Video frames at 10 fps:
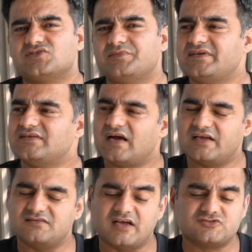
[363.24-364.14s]
to me.
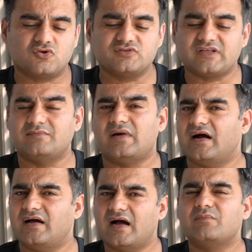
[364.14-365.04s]
And I told them,
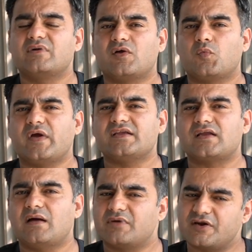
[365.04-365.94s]
I'm gonna wait.
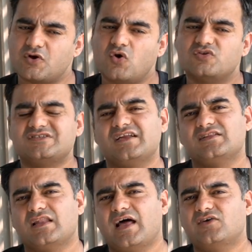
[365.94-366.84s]
I'm gonna go sit in
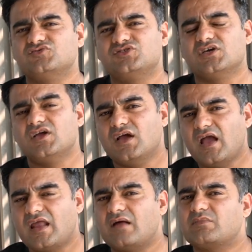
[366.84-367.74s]
the lounge
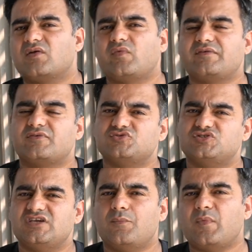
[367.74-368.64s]
and I'm gonna wait for
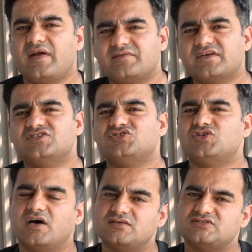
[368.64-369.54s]
GM. Whenever he's
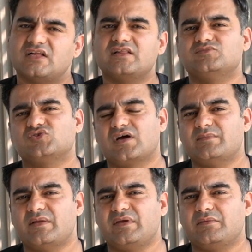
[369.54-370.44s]
done, tell him to
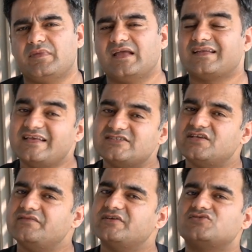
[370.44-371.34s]
come and meet me. At least
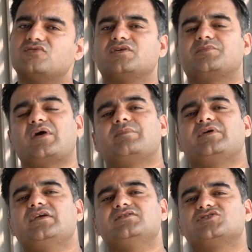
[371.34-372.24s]
he was on the
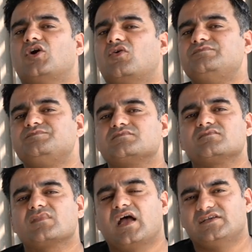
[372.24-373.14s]
property. So
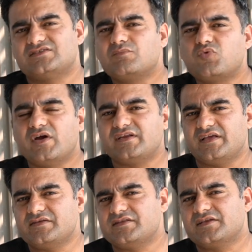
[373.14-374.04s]
at some point
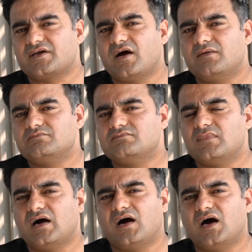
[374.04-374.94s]
he did come
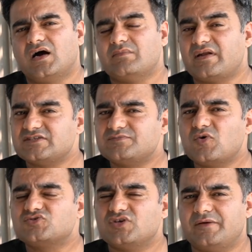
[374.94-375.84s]
and I
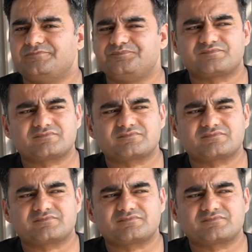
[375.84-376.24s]
spoke to him.